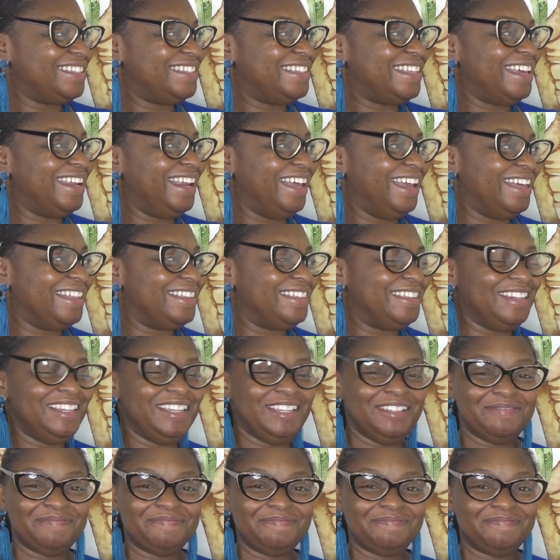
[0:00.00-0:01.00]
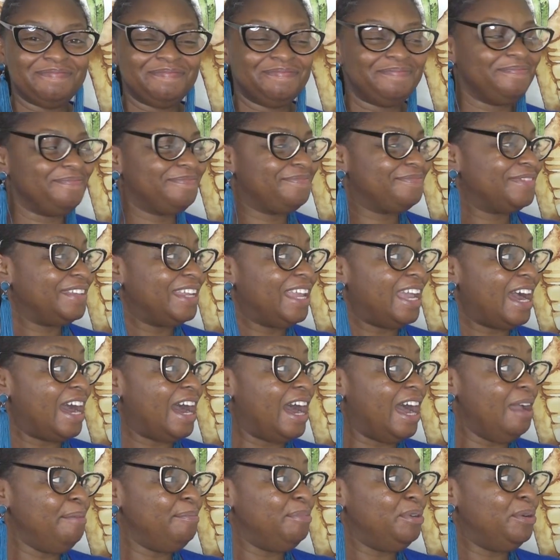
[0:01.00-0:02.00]
said Anthony.
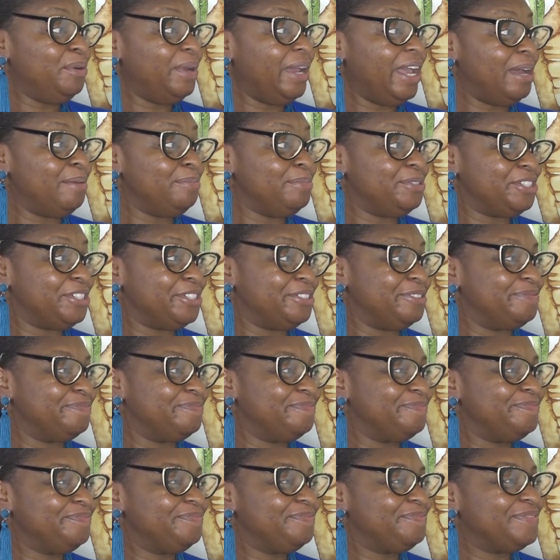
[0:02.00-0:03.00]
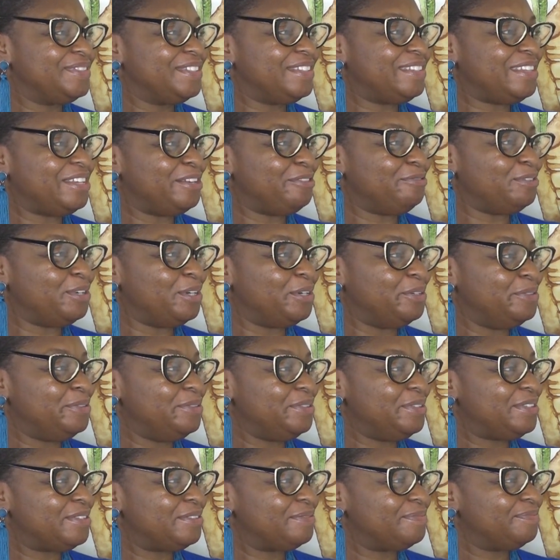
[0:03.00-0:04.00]
I'm New Hampshire, said
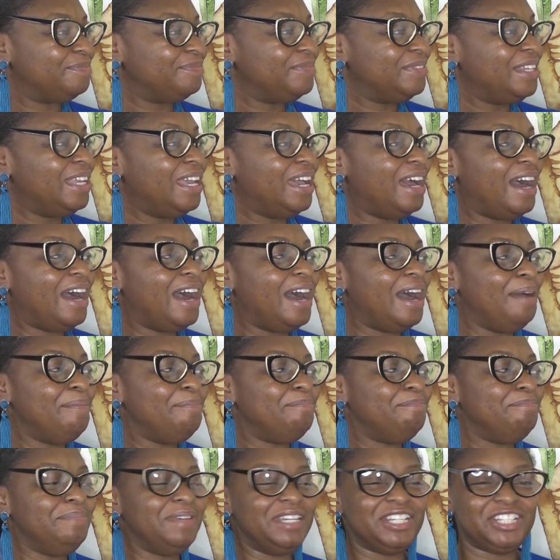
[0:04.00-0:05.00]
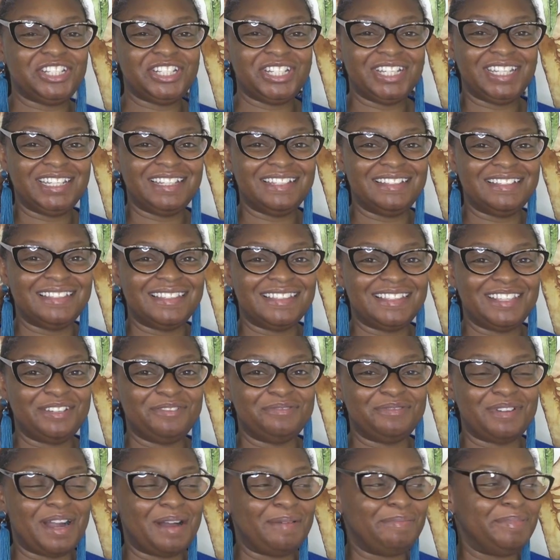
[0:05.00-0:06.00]
Rose. I'm Michigan,
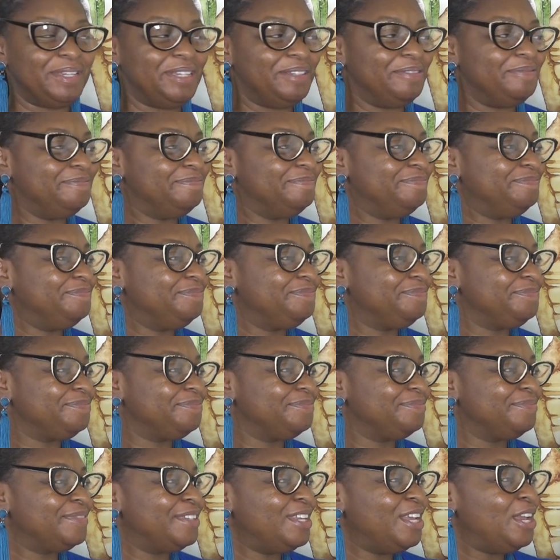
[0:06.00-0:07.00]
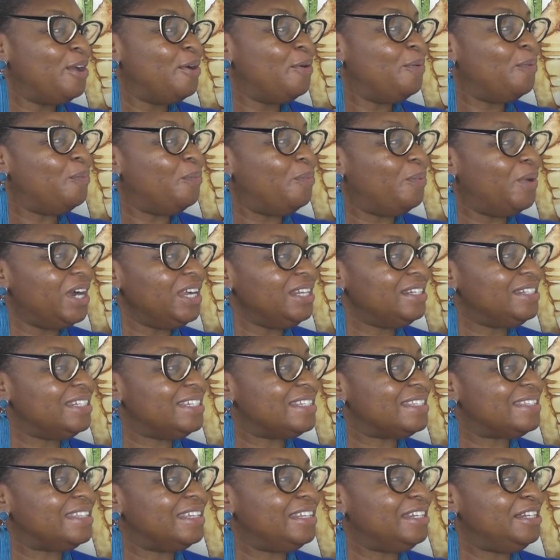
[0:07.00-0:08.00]
said Robbie. What
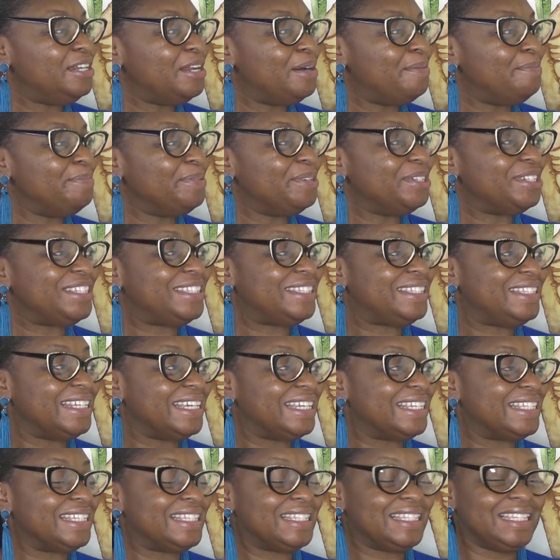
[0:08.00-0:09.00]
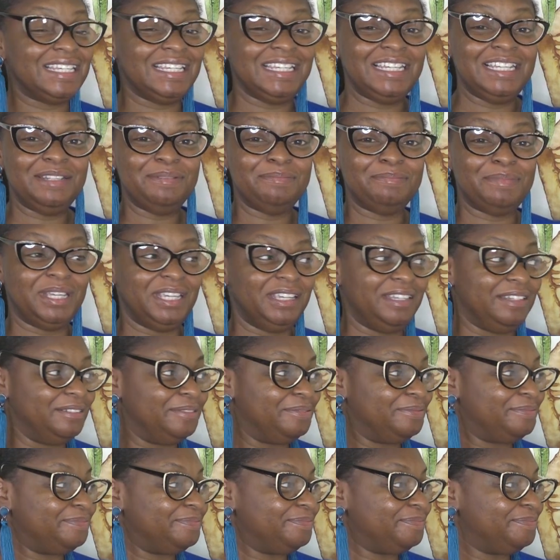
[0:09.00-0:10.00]
does the number 16
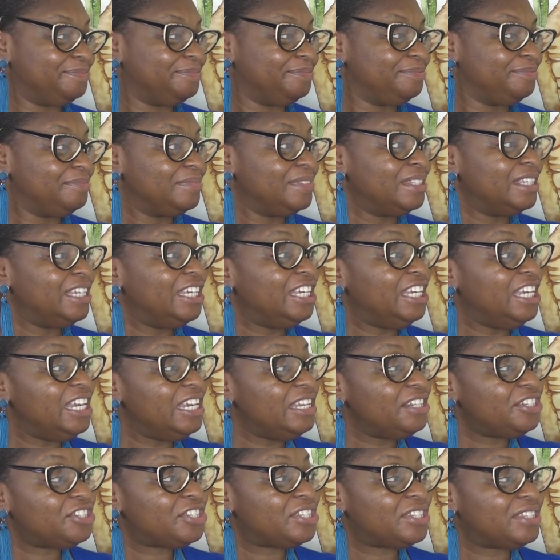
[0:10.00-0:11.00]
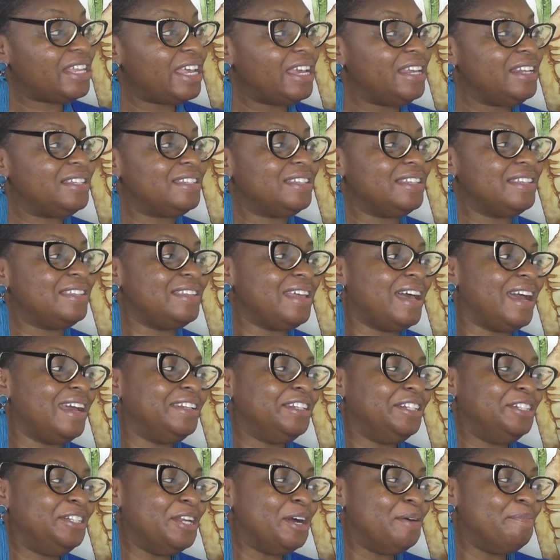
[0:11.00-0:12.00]
mean? Each state is
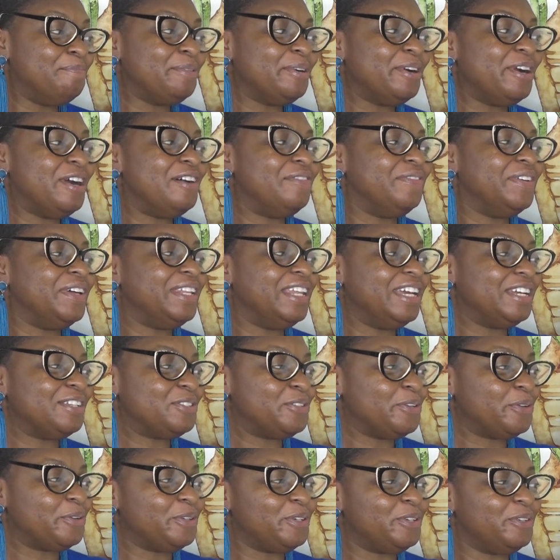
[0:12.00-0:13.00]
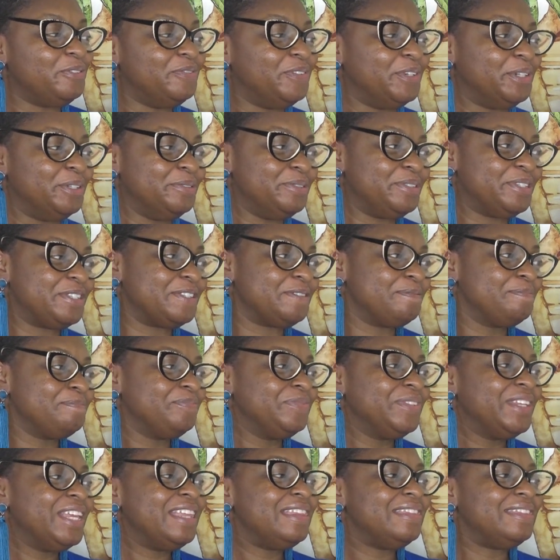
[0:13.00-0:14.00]
assigned a number of electoral votes.
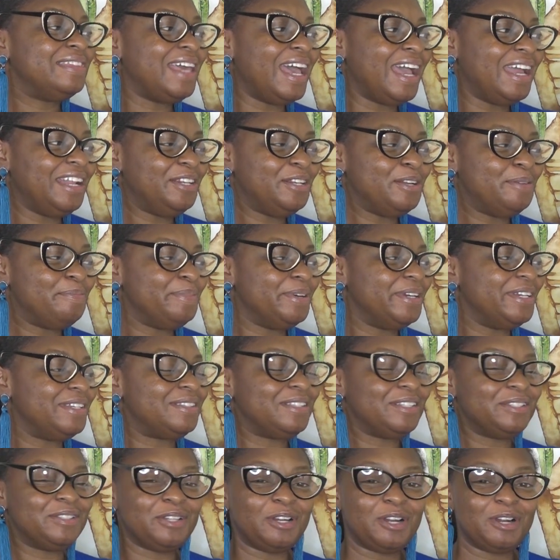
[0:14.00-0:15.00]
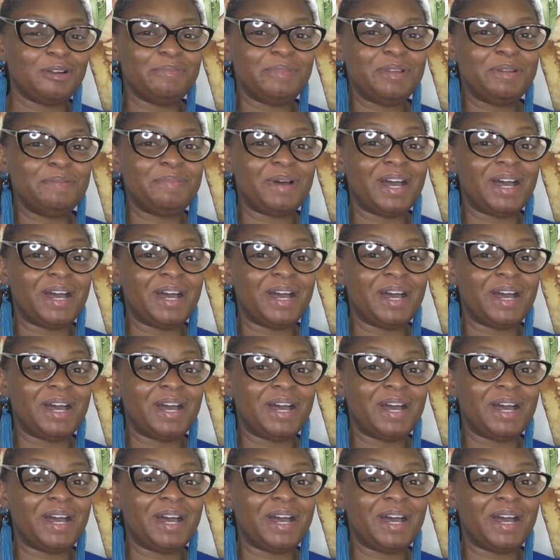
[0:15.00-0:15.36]
That number is determined